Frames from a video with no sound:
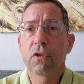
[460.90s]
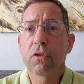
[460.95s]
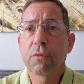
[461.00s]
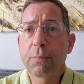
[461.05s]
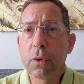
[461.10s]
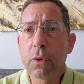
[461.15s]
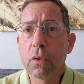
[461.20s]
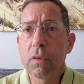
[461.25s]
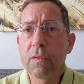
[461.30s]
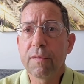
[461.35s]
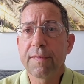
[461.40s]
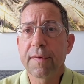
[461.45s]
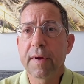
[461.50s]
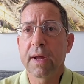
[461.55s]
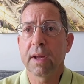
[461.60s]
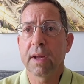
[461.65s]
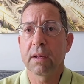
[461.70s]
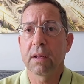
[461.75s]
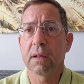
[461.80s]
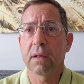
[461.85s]

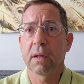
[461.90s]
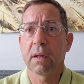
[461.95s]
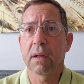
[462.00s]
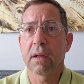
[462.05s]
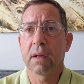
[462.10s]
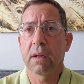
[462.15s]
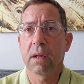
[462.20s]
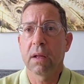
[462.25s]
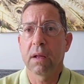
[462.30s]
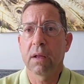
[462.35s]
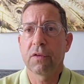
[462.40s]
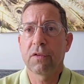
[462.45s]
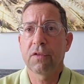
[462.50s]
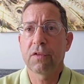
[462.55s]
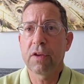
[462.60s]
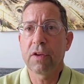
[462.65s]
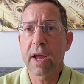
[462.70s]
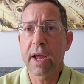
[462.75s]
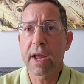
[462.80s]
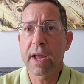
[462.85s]
spoon-fed a
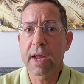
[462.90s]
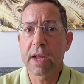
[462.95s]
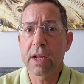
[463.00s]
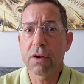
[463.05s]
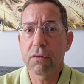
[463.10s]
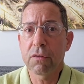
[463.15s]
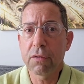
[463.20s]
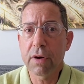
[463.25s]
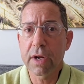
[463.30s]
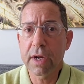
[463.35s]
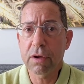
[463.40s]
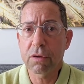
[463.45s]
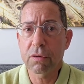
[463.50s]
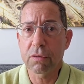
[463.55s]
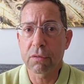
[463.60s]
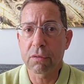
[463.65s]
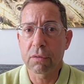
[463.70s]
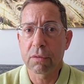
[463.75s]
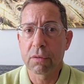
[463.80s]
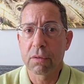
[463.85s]
CIA
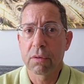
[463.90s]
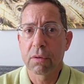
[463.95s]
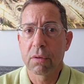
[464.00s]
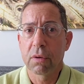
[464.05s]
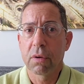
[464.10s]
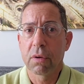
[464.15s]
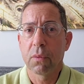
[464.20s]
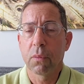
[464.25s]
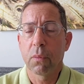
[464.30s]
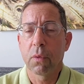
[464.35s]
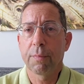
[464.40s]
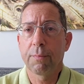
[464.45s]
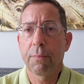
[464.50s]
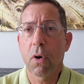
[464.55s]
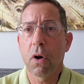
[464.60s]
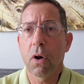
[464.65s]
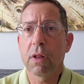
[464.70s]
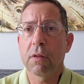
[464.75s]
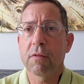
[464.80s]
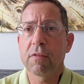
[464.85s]
director
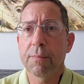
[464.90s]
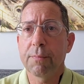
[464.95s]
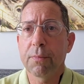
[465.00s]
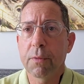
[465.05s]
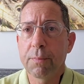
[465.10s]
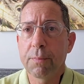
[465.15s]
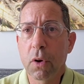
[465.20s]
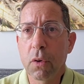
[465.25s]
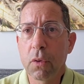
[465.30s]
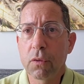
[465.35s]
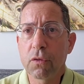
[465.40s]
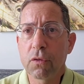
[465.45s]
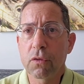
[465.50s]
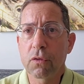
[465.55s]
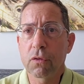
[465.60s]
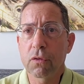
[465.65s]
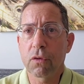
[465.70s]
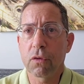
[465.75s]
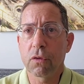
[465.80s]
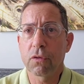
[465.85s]
with policy
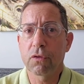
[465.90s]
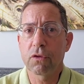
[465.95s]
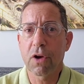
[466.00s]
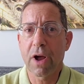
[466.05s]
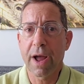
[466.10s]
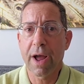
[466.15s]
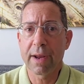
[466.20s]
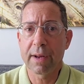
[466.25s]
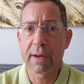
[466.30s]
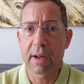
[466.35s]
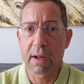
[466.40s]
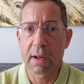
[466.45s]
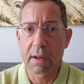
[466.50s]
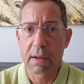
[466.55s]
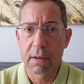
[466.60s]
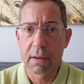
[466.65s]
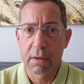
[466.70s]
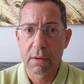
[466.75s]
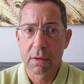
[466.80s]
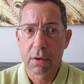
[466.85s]
proposals on China,
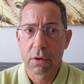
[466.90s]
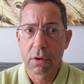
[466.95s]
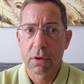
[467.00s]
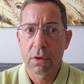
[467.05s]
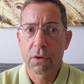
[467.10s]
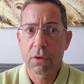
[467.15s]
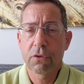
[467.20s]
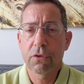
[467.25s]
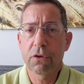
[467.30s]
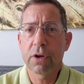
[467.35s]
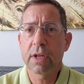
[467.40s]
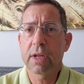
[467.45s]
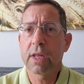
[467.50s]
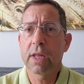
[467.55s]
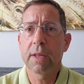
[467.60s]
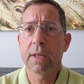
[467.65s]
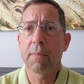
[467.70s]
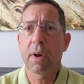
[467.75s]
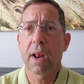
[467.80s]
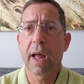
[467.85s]

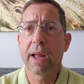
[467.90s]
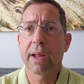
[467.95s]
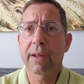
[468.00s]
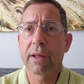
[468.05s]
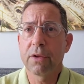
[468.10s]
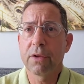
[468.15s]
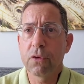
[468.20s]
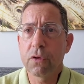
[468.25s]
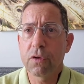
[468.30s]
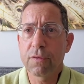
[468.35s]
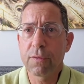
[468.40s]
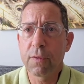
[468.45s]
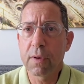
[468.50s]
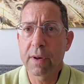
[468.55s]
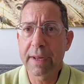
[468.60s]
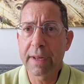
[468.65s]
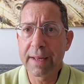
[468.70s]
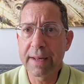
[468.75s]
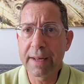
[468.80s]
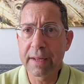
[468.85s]
treating him like a
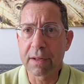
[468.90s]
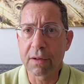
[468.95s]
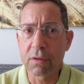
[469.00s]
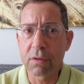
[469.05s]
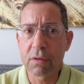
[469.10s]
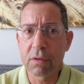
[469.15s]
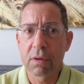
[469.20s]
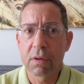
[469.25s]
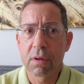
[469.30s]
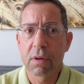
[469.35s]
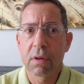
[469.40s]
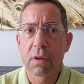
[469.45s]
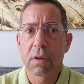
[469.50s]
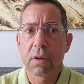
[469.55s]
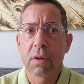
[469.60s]
useful idiot,